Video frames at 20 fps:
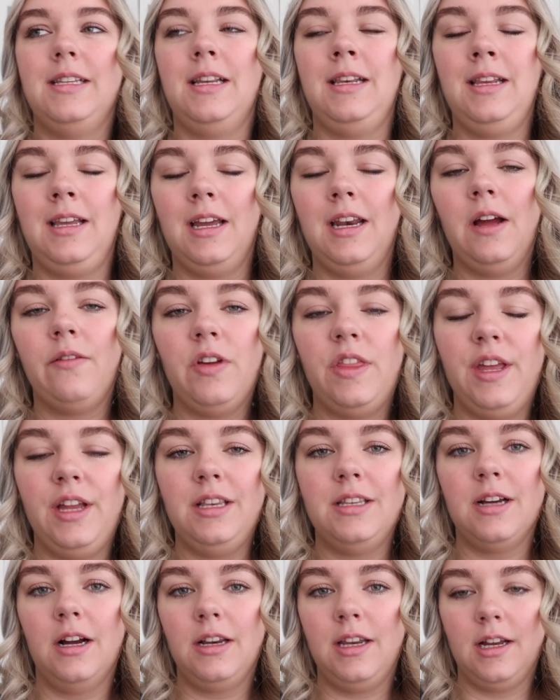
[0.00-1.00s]
didn't get everything
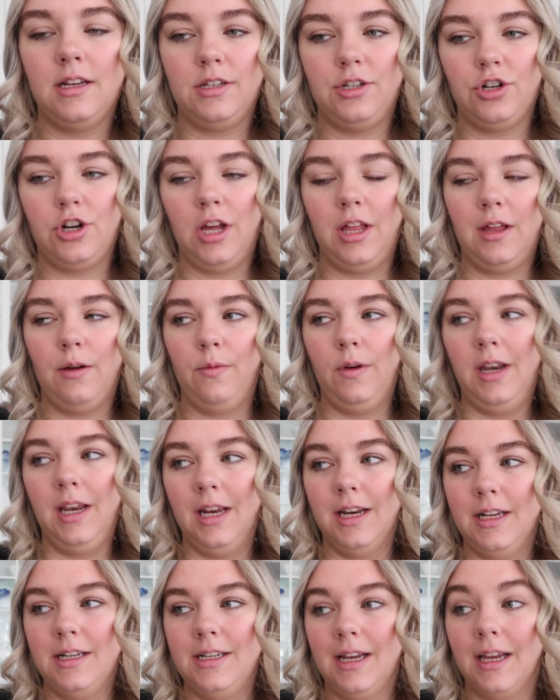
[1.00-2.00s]
done yesterday that we
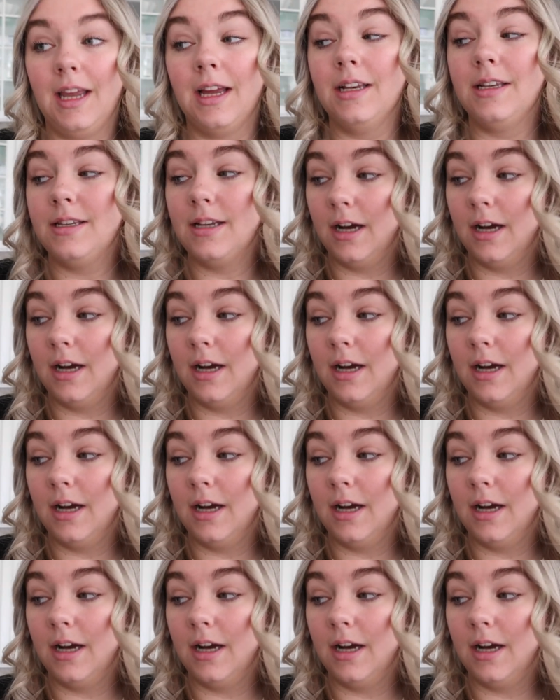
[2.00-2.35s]
needed to get